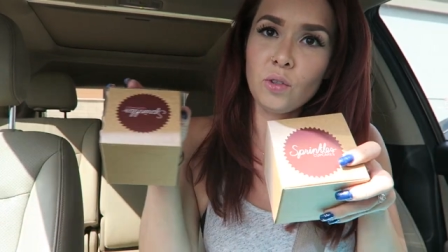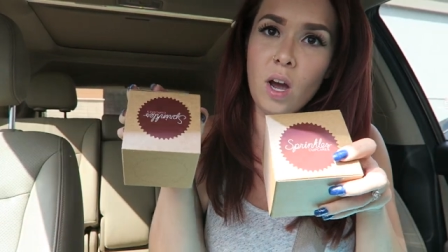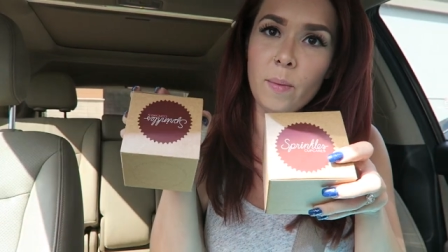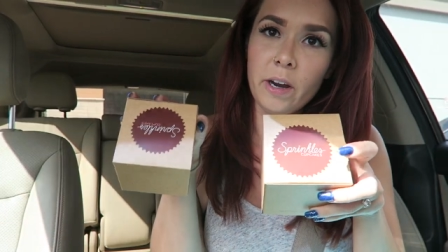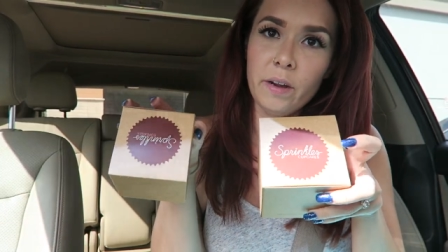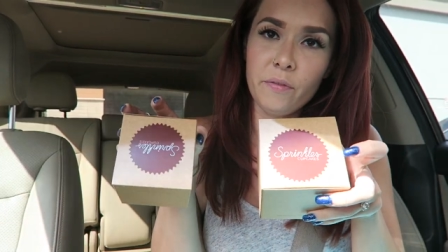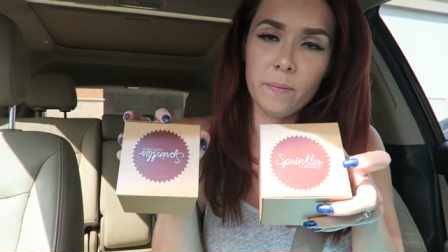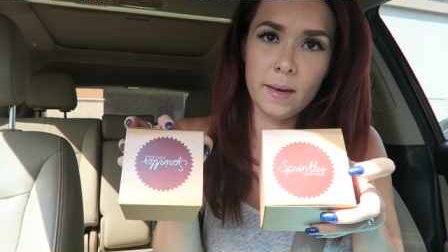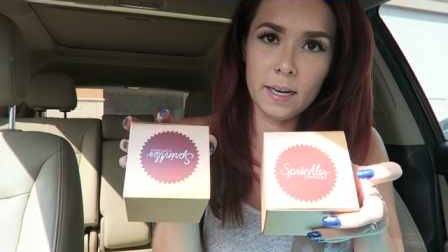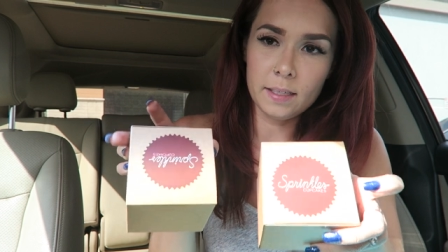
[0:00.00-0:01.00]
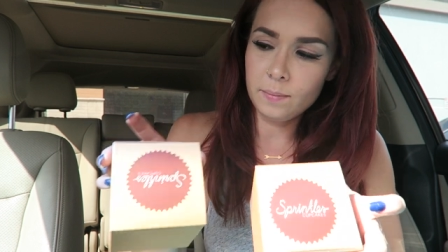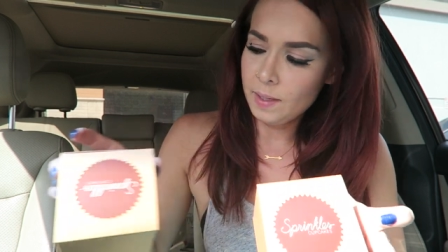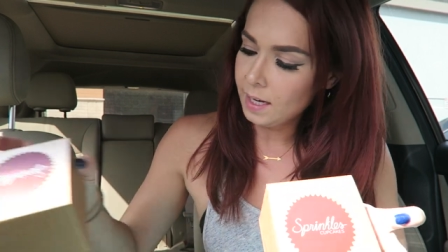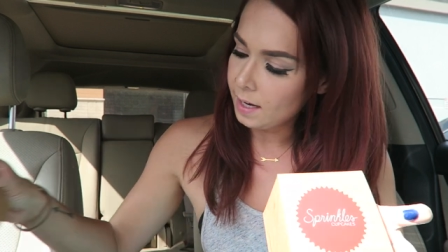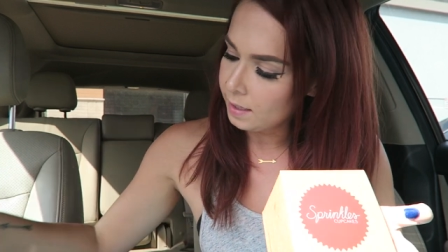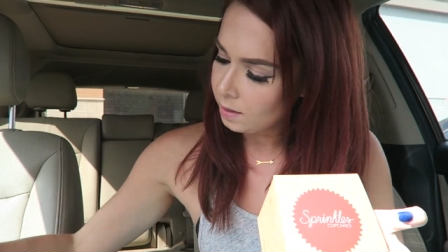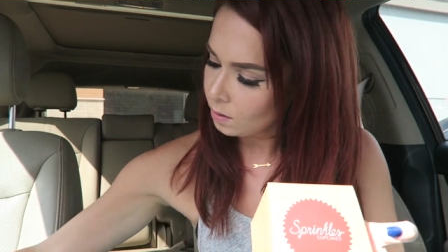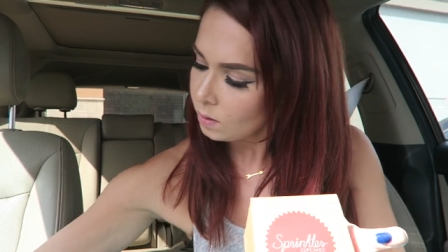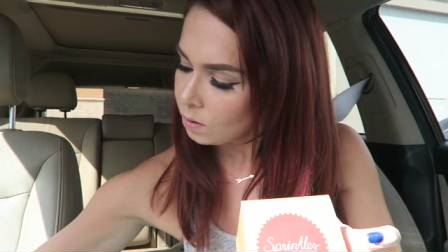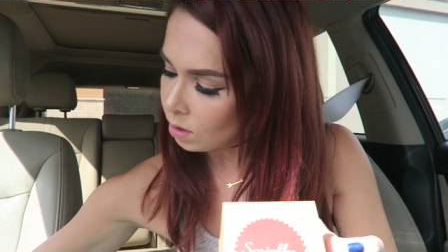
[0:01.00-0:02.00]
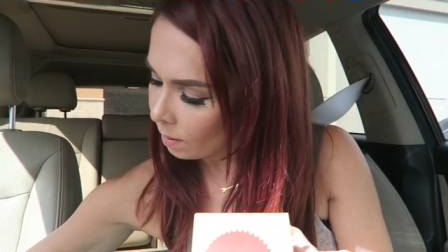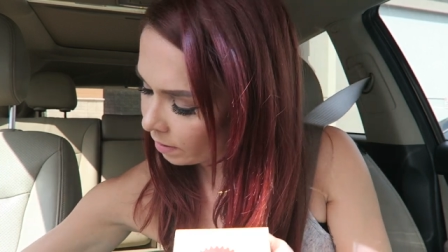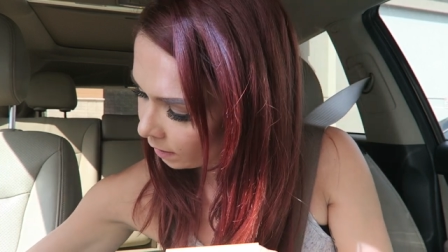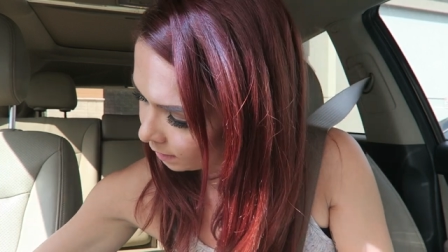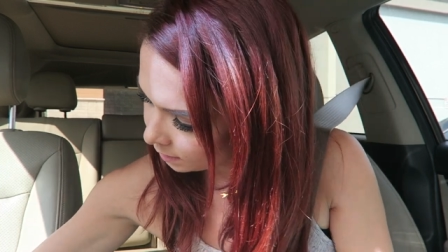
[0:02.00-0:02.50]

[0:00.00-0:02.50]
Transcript: strawberry for Matt because strawberry